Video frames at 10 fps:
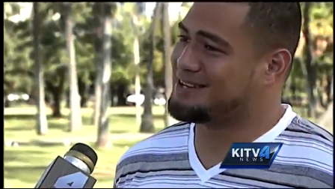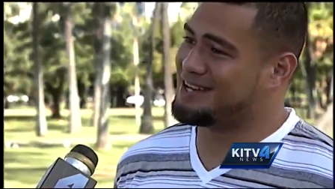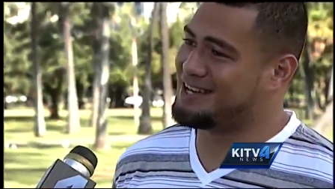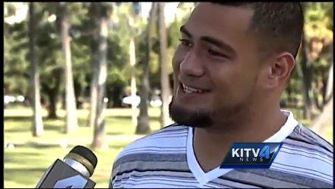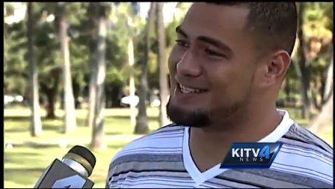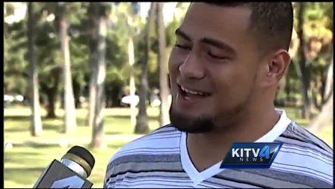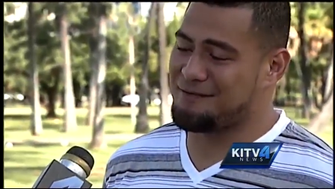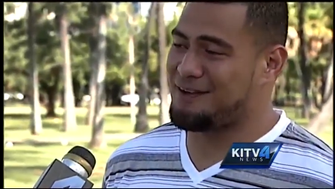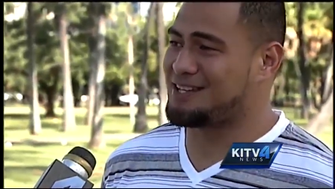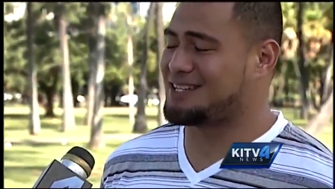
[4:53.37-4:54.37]
on the other side
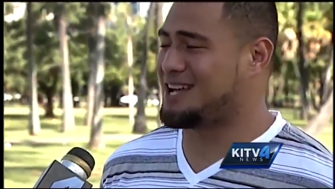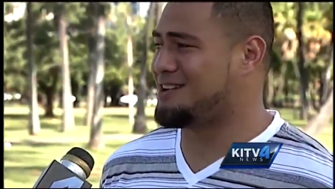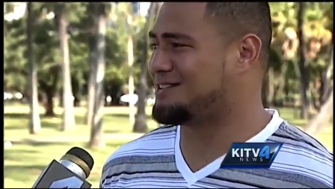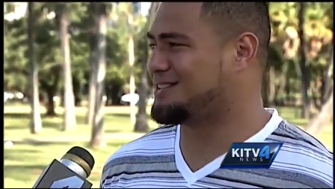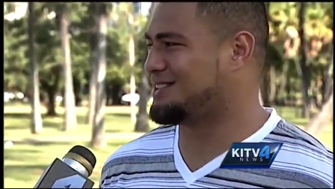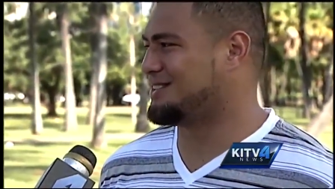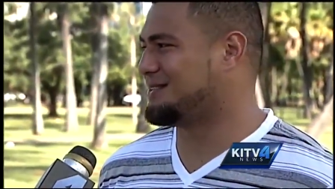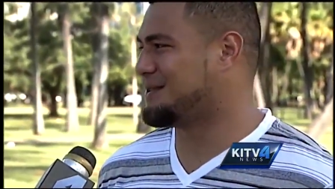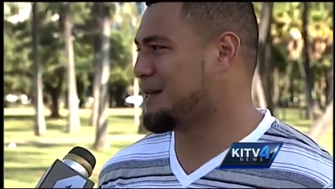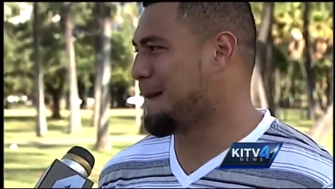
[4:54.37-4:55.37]
falling down. So
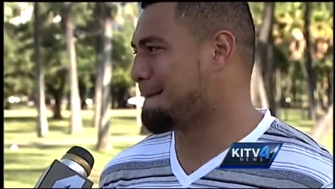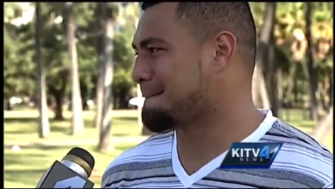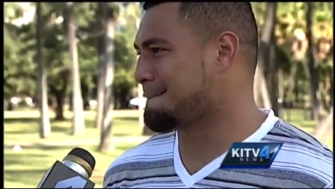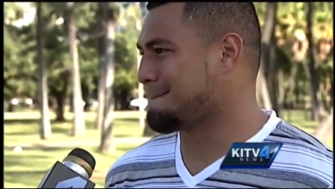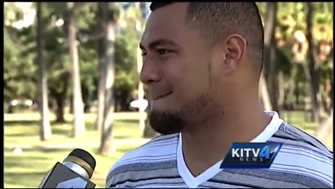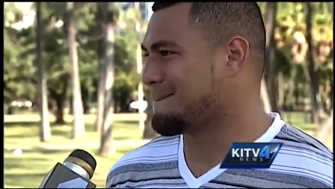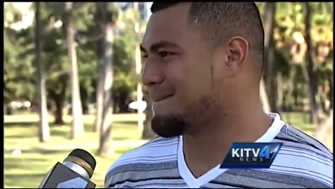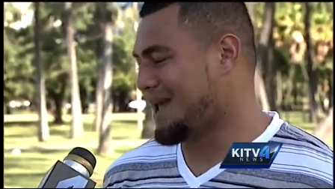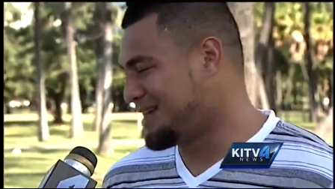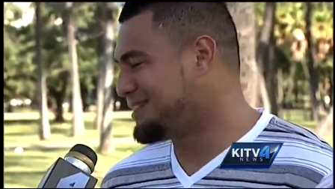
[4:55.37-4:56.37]

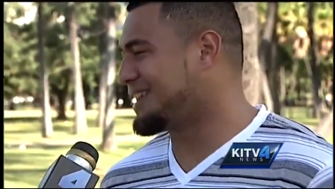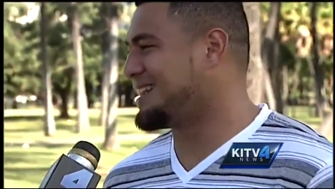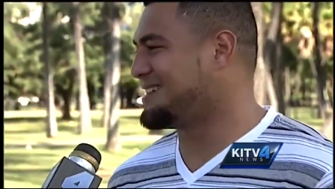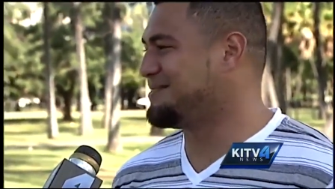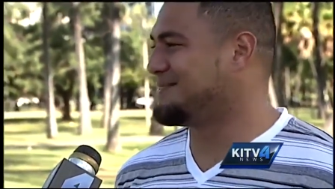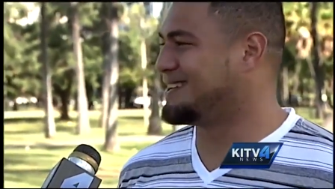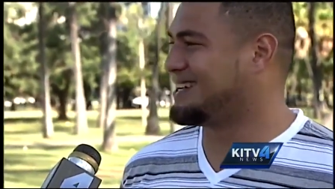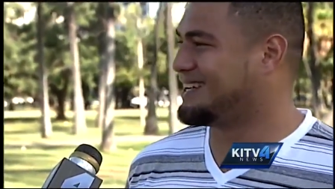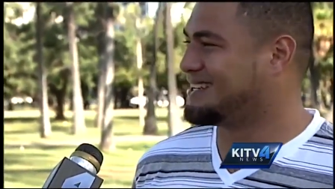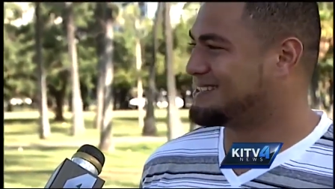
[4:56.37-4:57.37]
I look at him, and
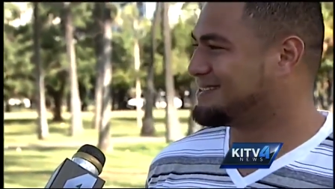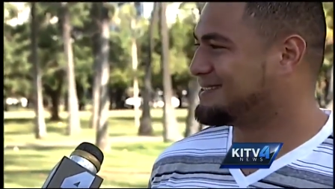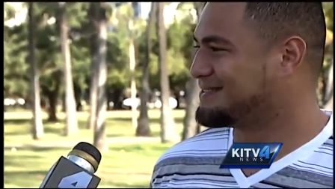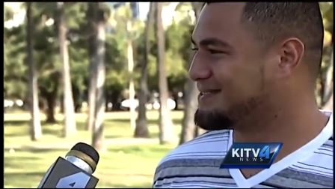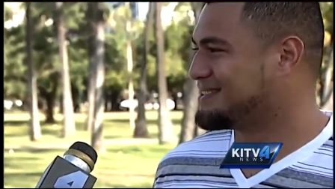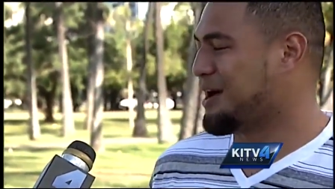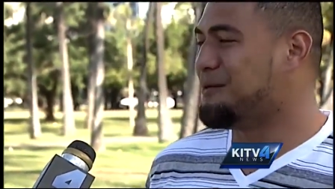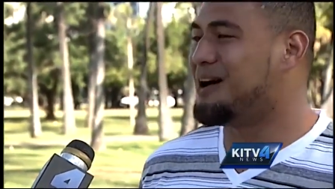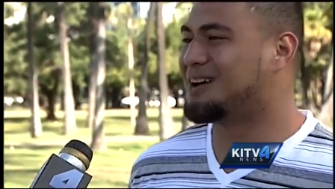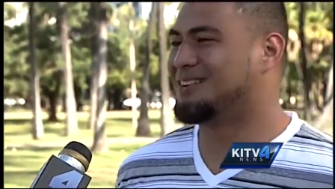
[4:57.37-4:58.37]
then I walk